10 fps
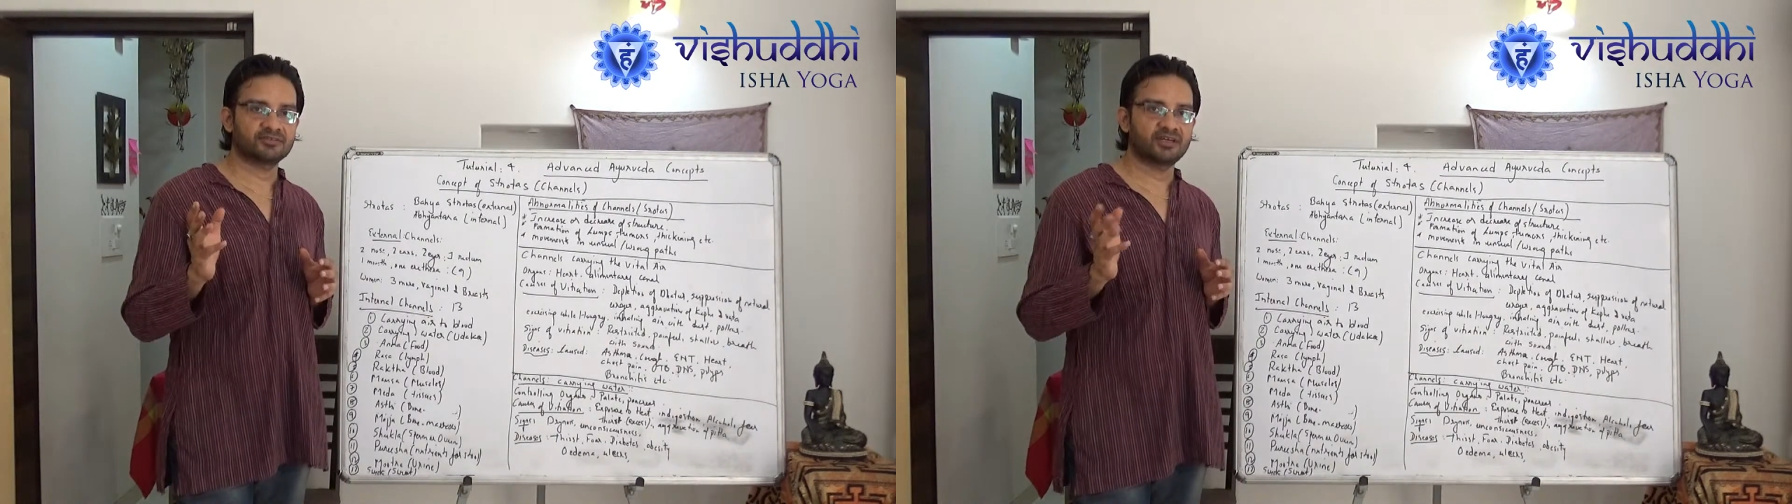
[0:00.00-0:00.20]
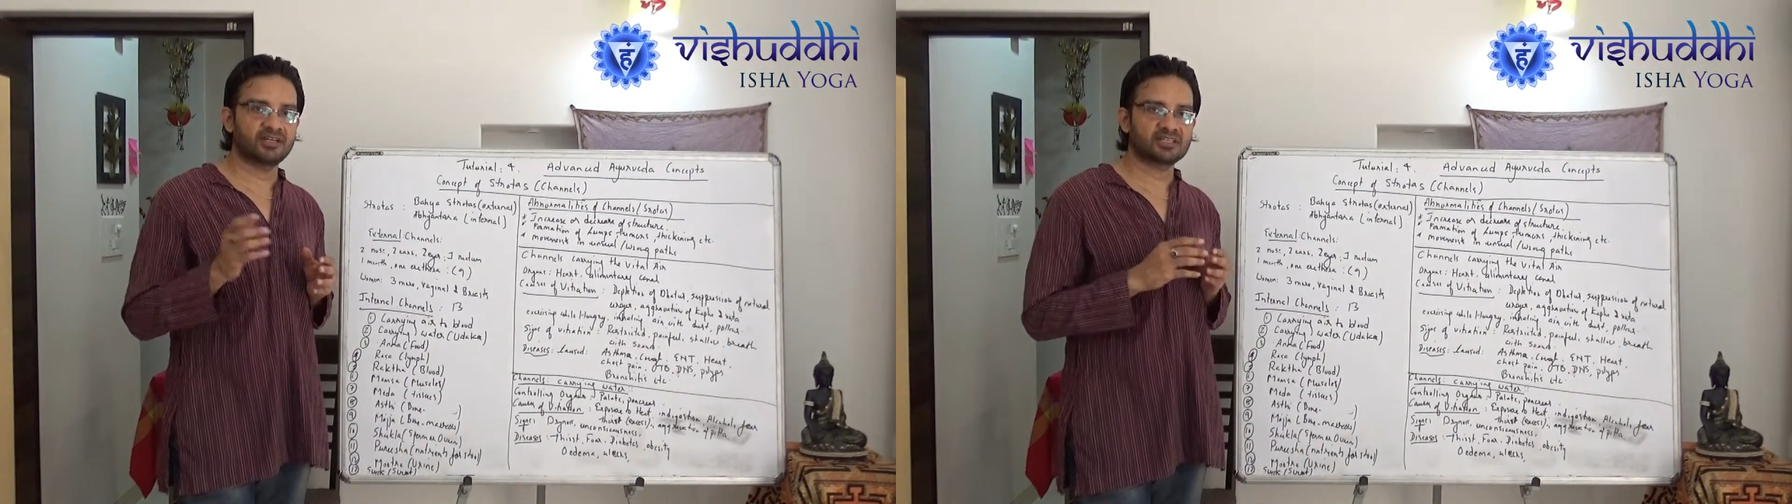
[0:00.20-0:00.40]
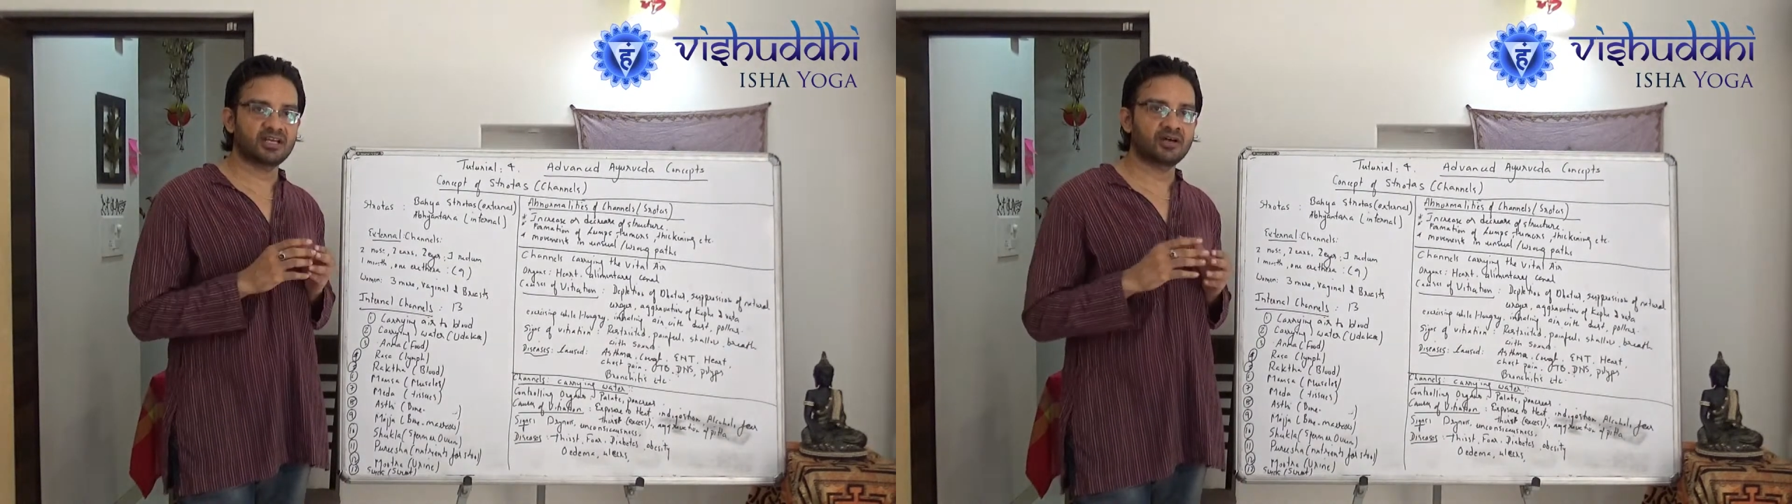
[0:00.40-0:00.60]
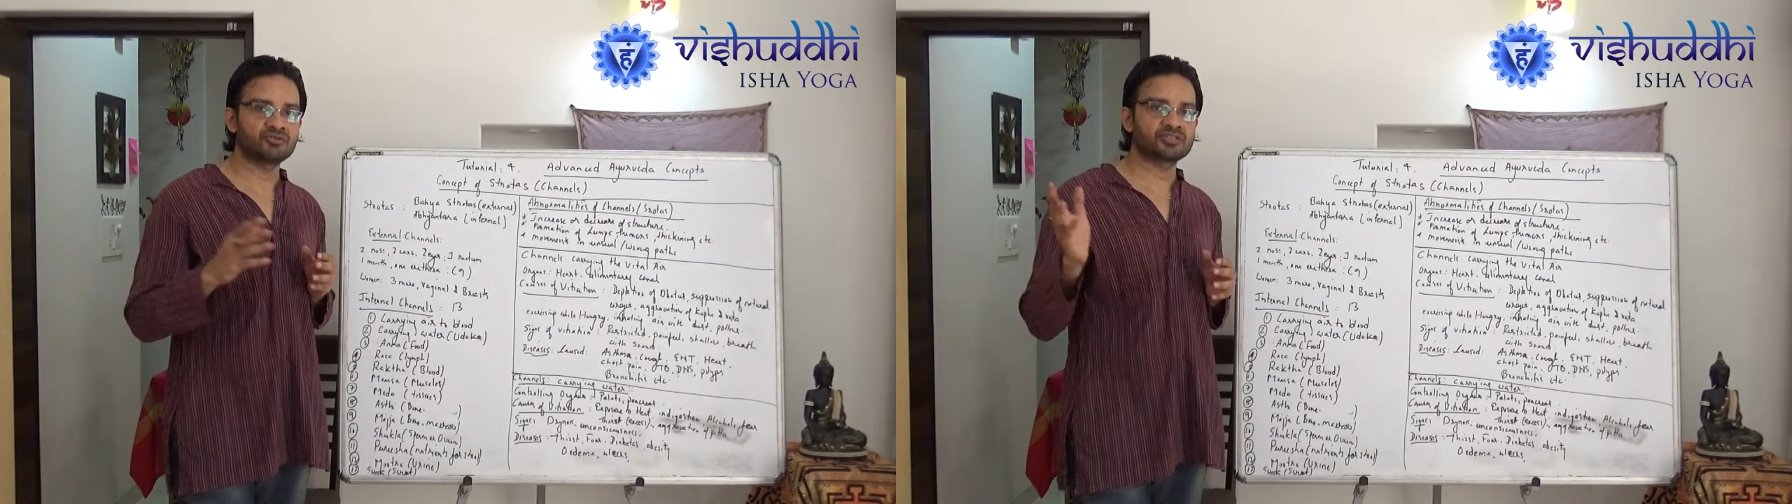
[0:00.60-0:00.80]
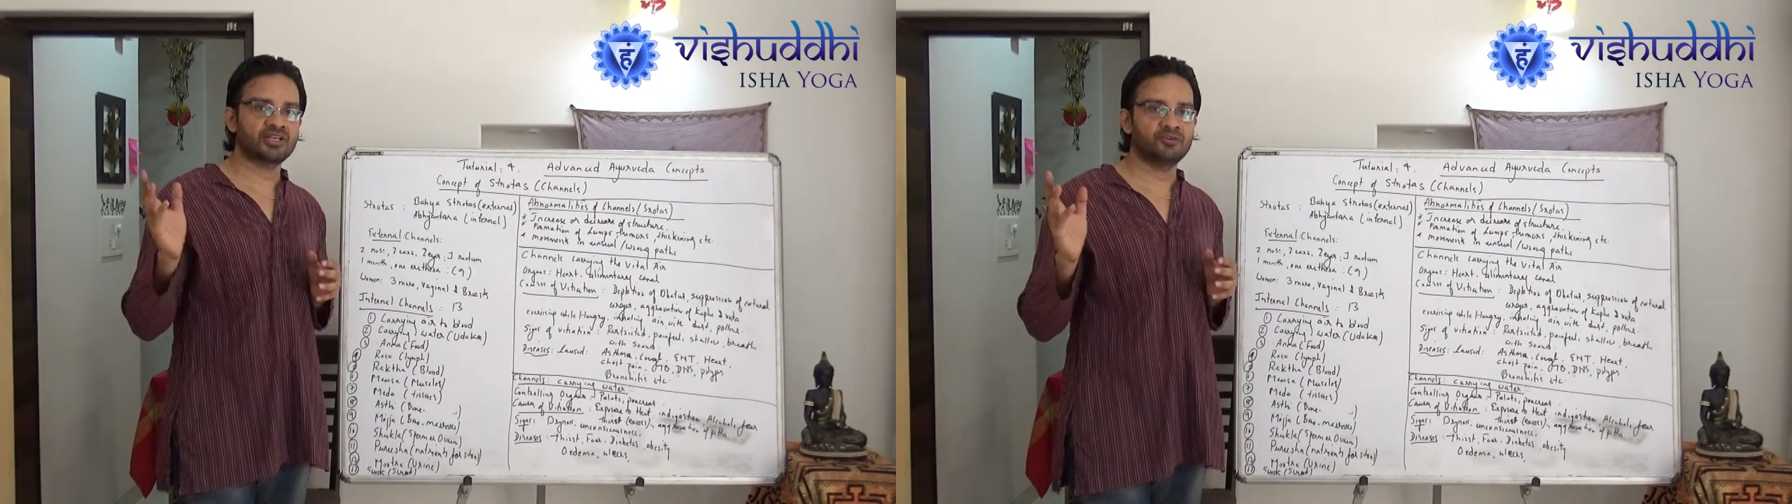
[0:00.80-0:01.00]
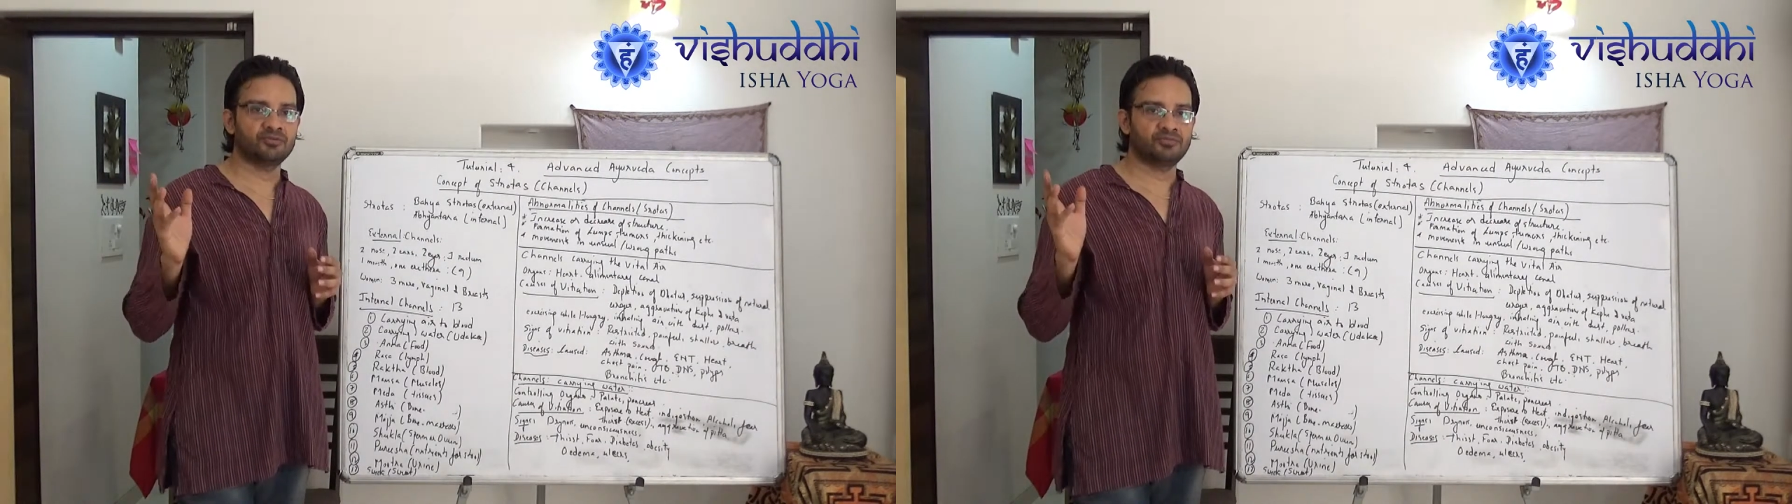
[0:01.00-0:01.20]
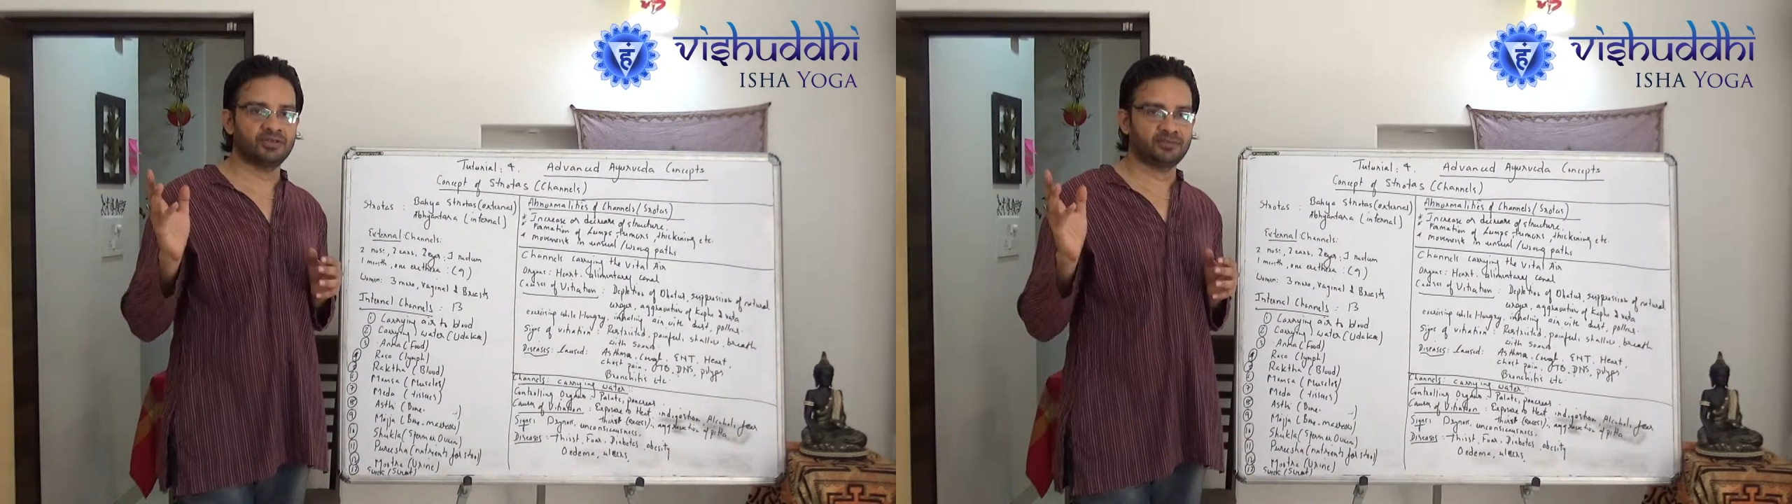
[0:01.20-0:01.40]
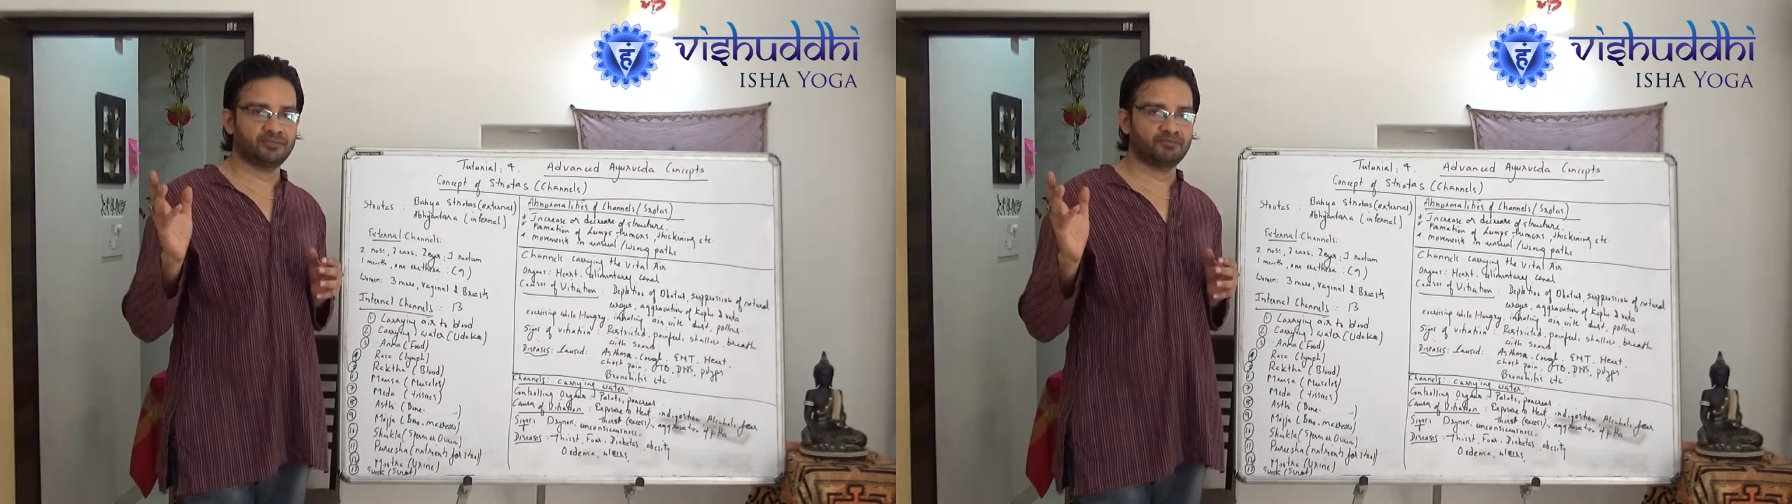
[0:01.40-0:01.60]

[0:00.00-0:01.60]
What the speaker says: It has an outside opening.